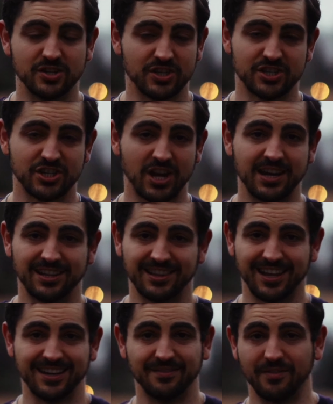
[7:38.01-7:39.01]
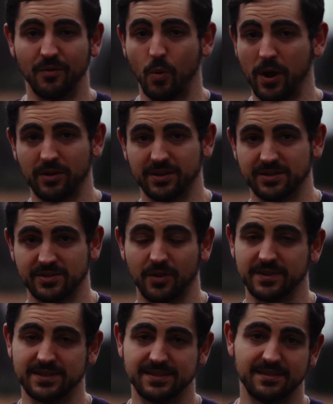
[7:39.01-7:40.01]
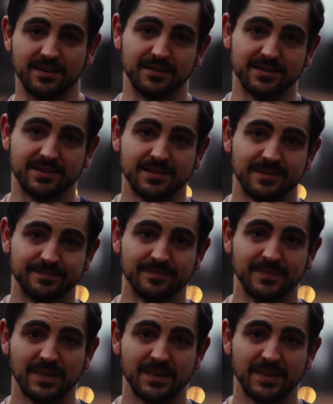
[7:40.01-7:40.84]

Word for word: to just shine a light of awareness on these things.